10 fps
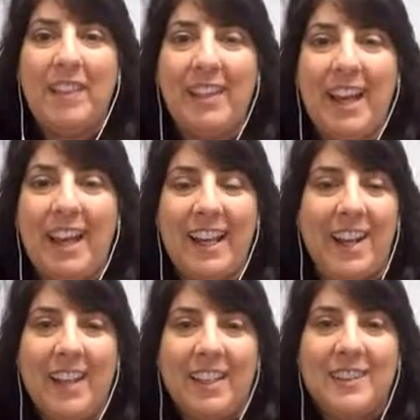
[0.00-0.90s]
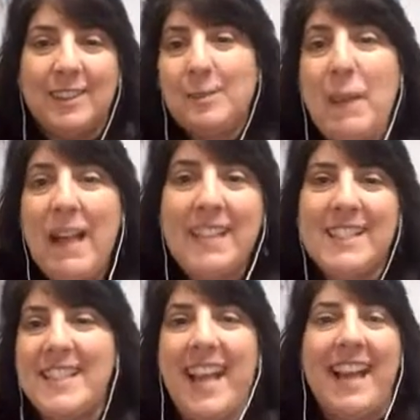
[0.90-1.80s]
like
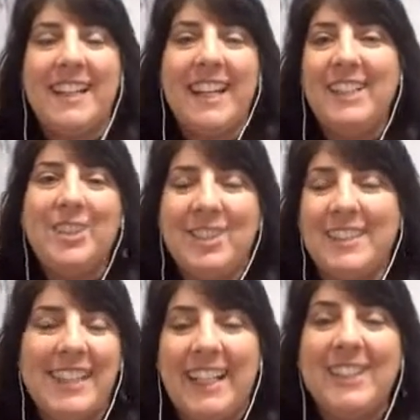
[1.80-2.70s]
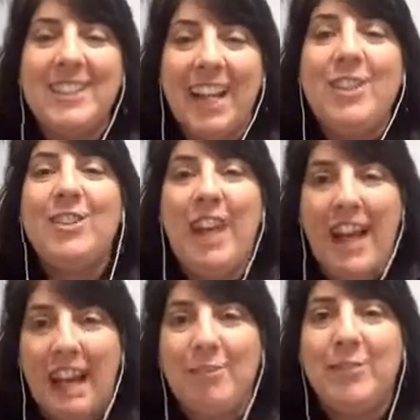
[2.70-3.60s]
suspense, and it's just like, it's not your
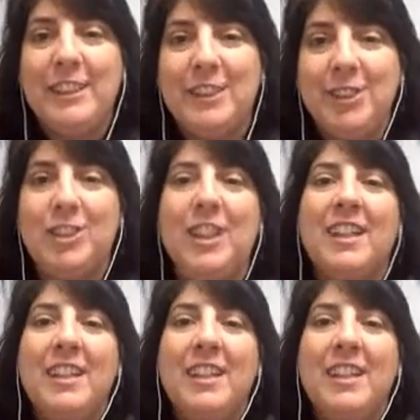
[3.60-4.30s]
average,